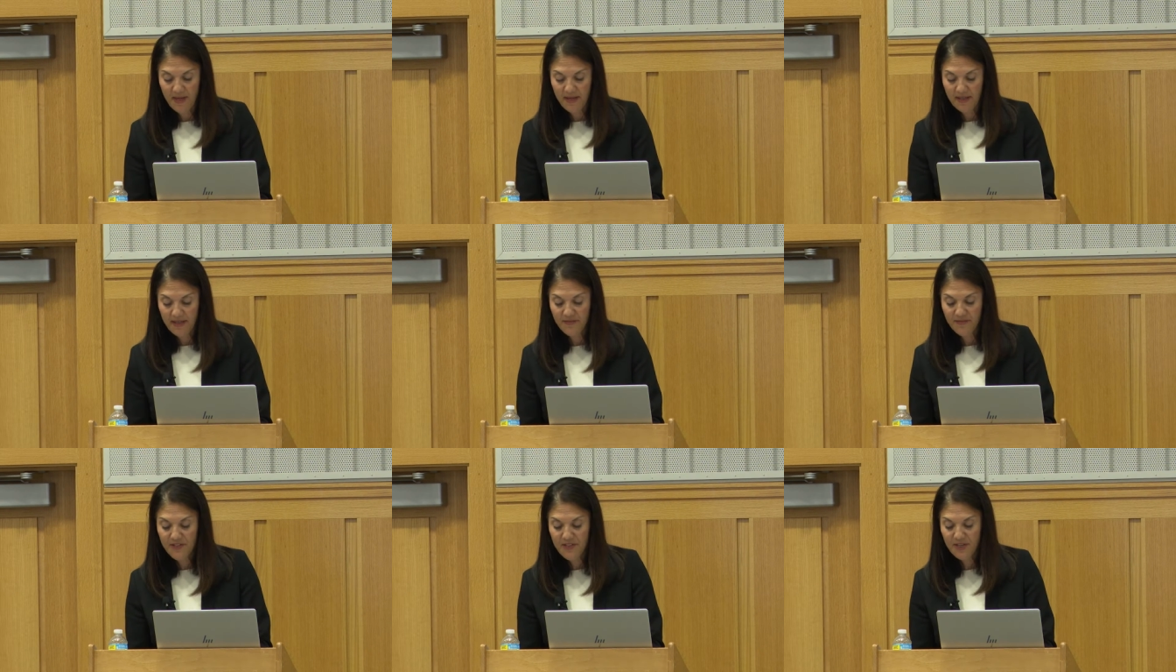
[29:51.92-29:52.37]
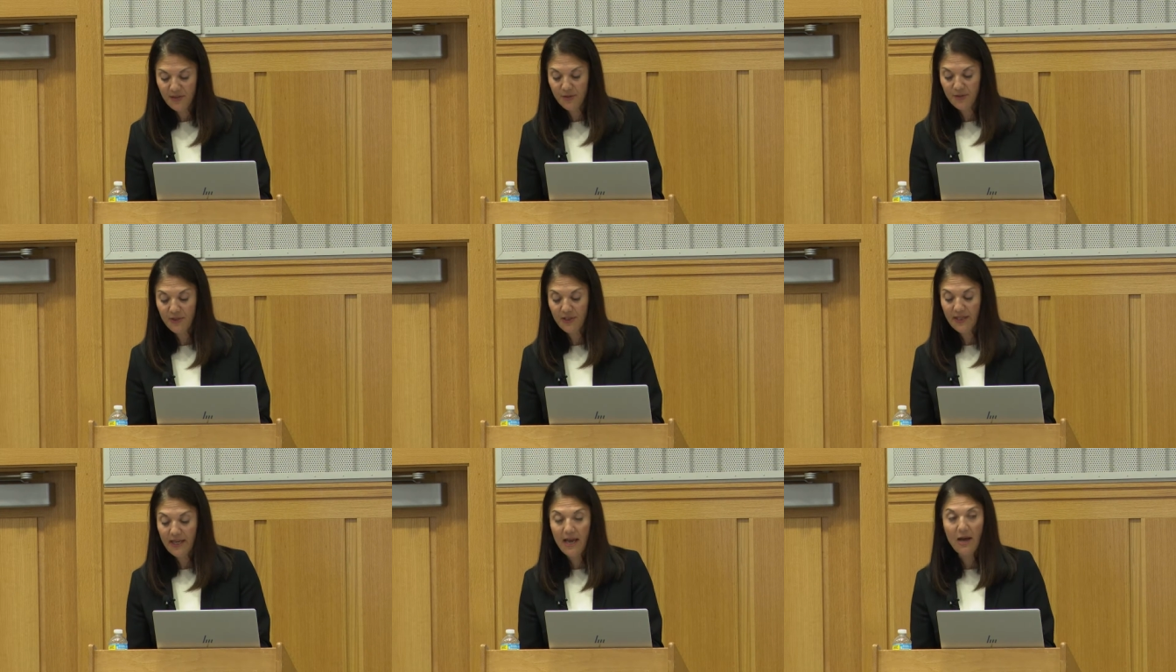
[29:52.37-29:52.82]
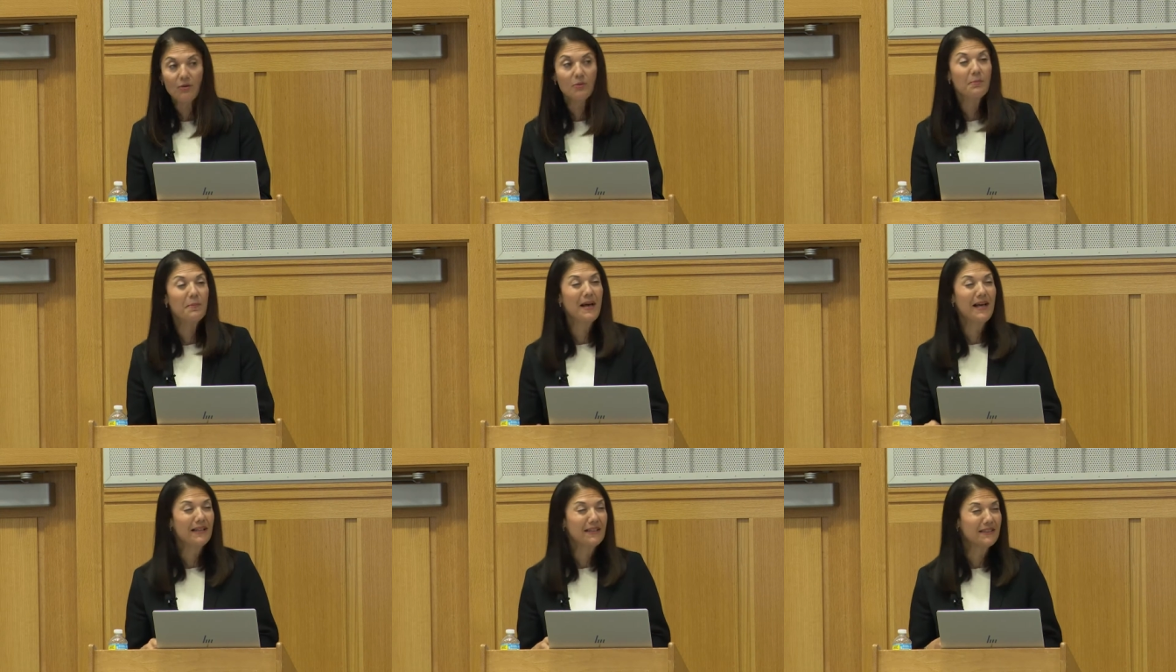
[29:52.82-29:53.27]
given that her account
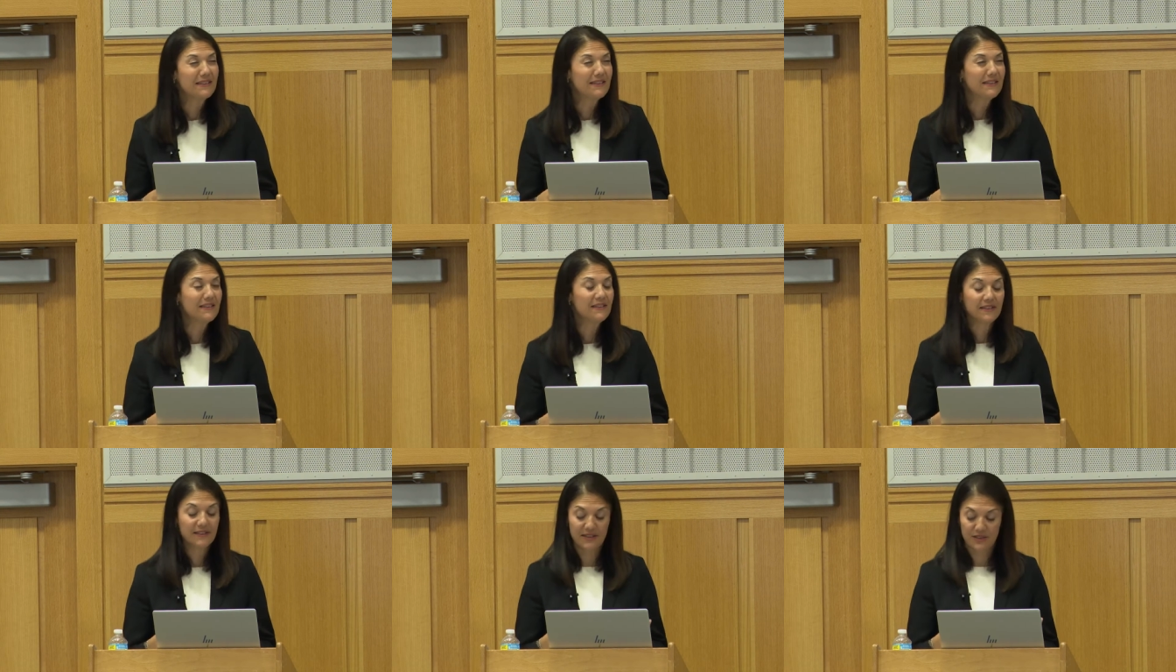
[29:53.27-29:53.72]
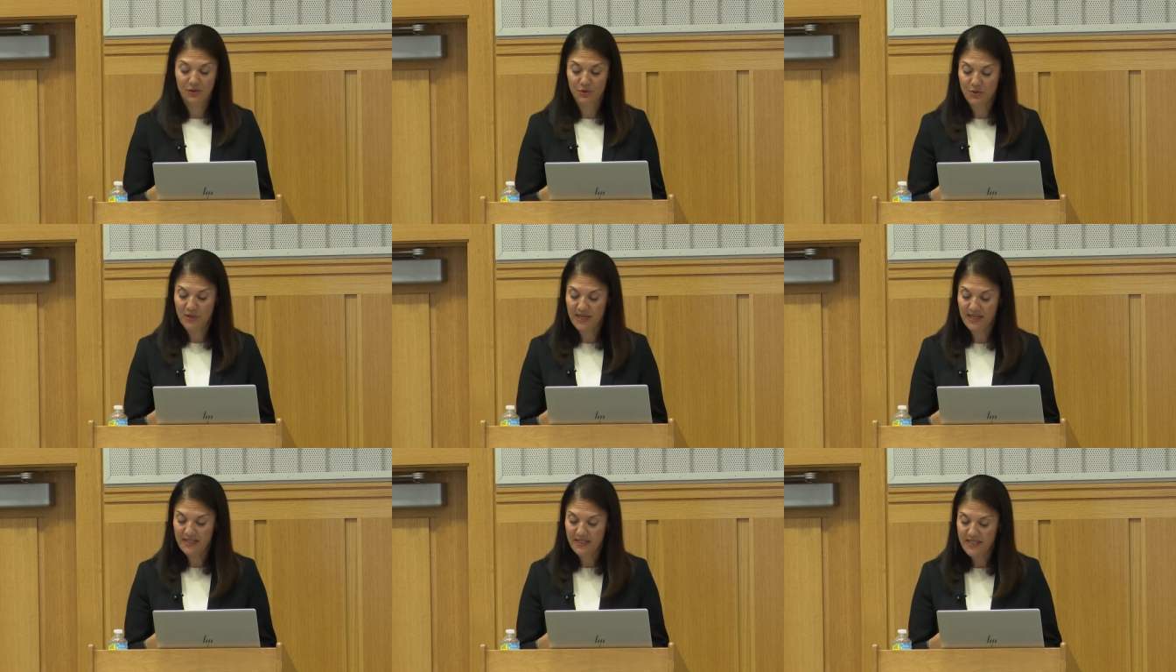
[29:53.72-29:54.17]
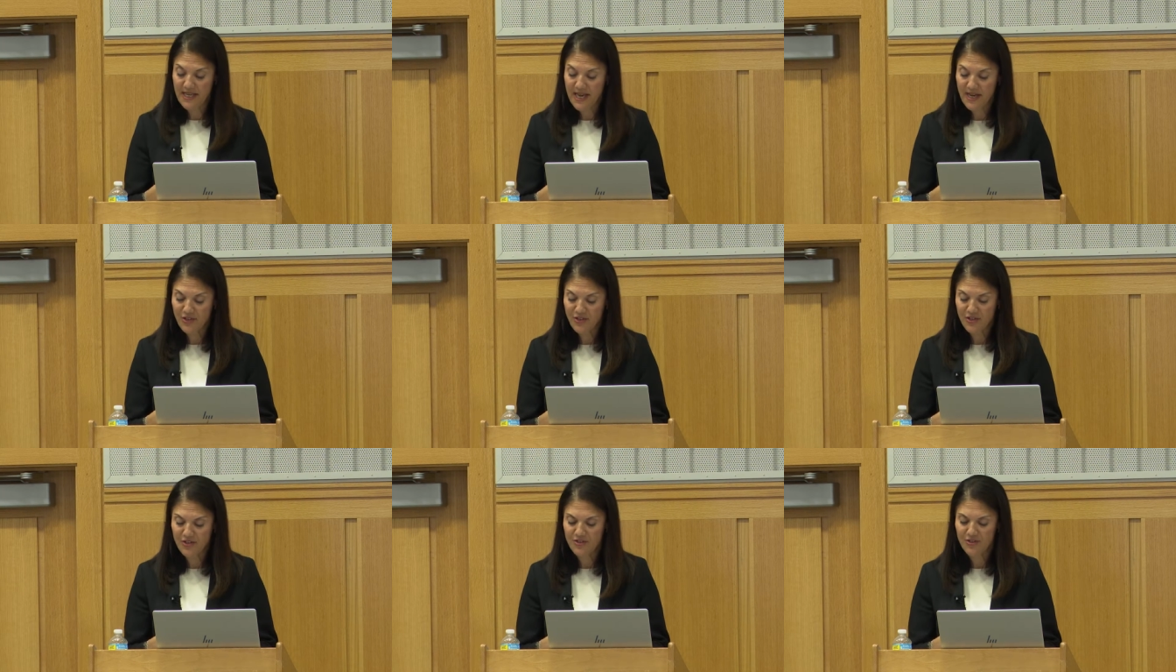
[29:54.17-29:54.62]
balances and
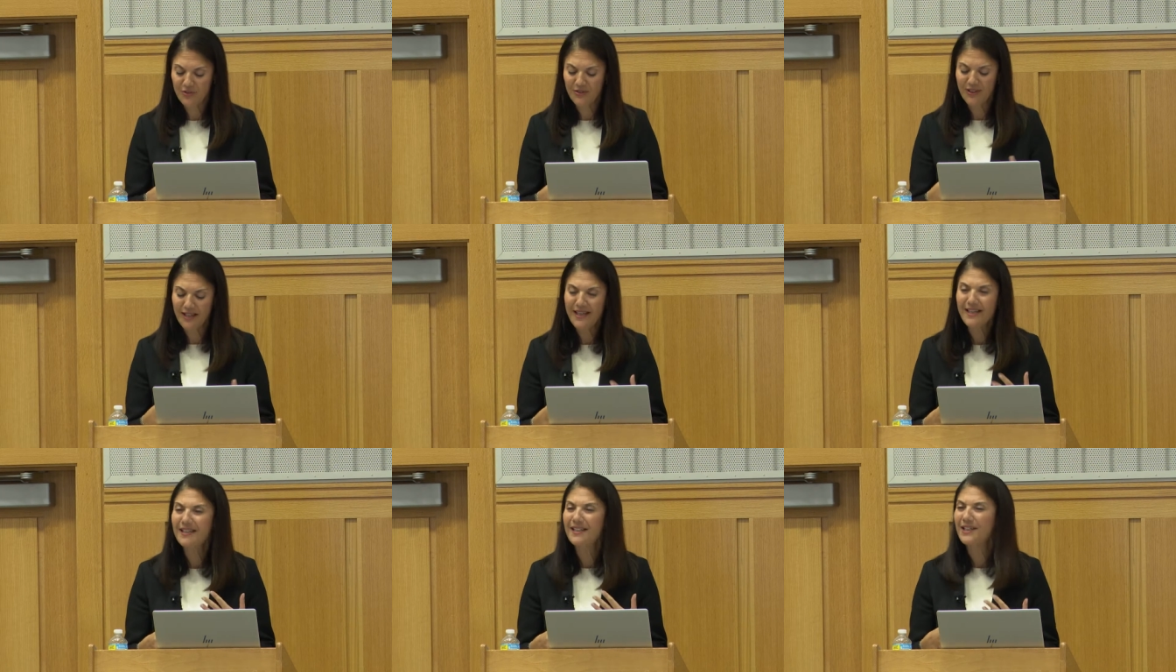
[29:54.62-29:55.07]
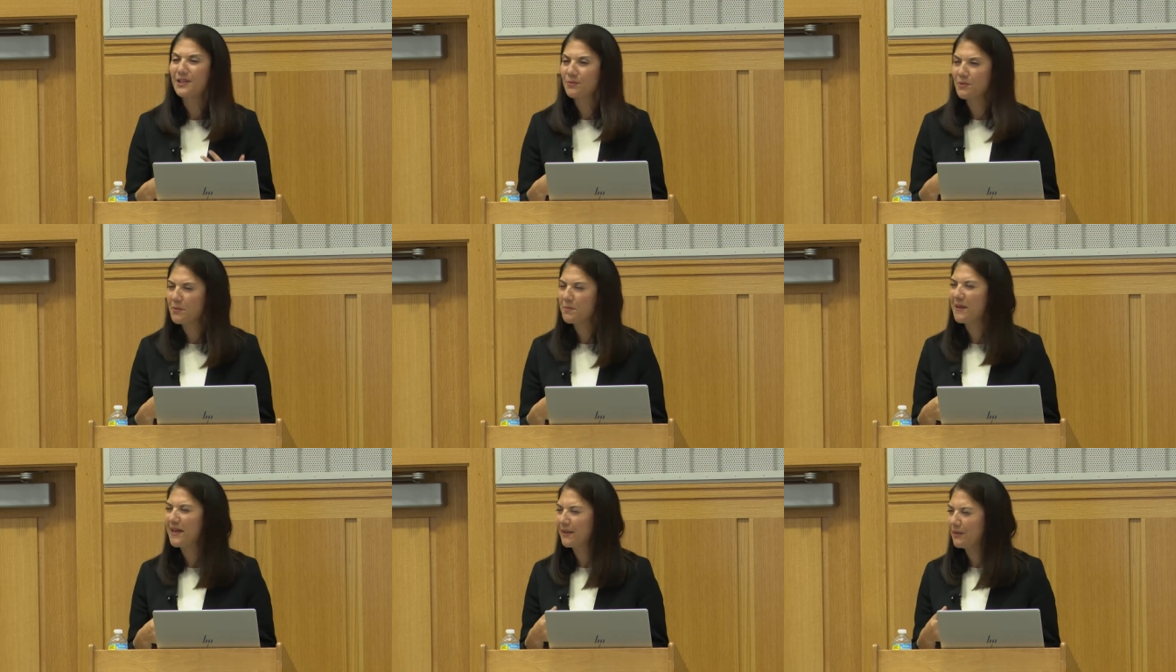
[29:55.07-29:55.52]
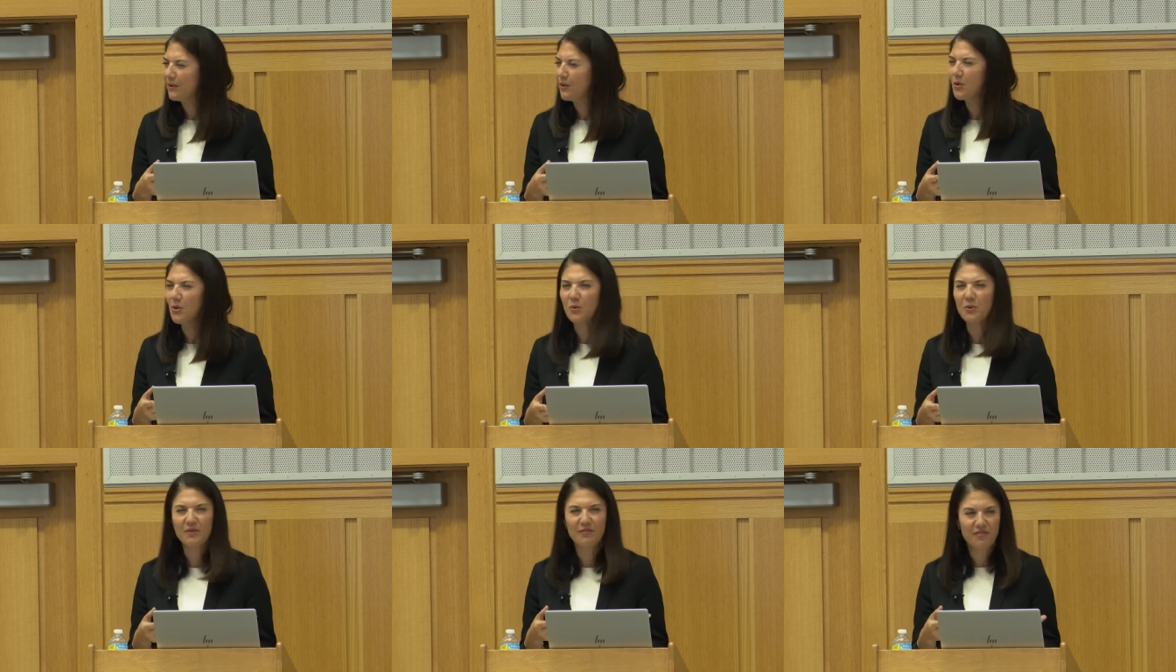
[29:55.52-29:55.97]
transactions are likely to remain
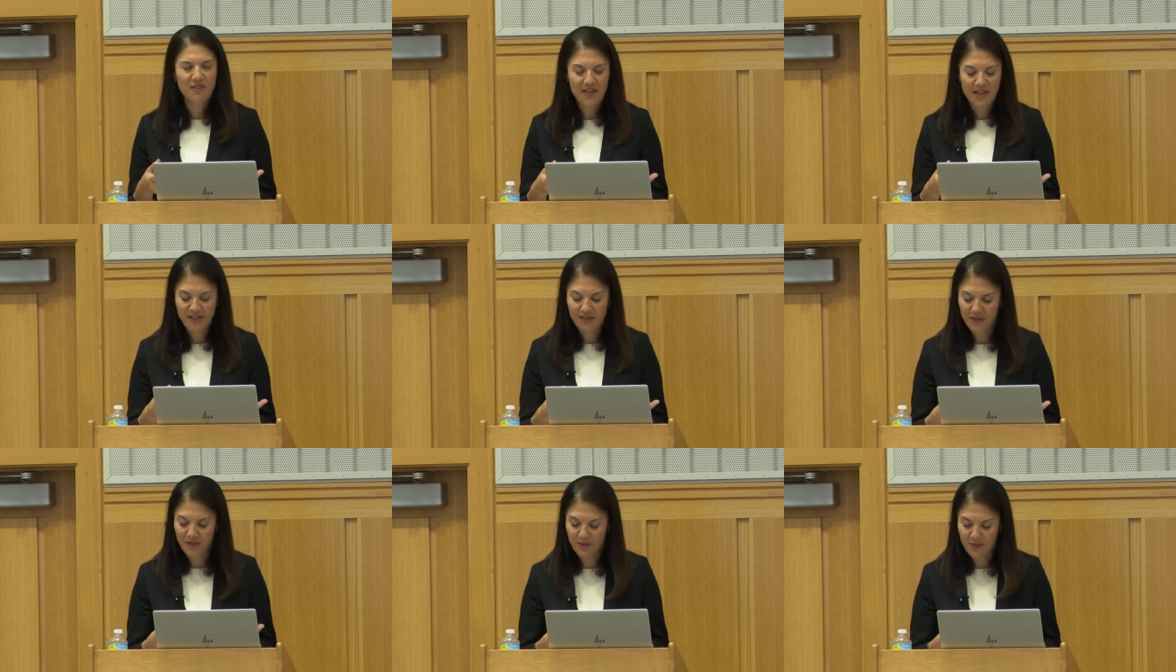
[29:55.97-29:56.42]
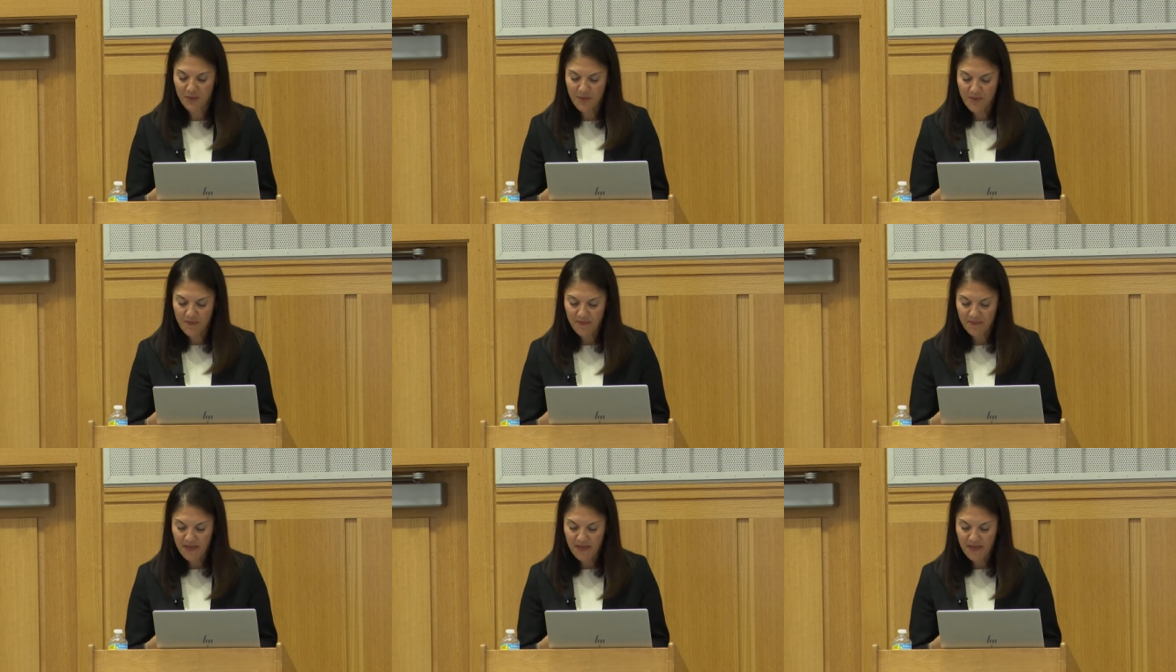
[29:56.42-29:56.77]
low in value,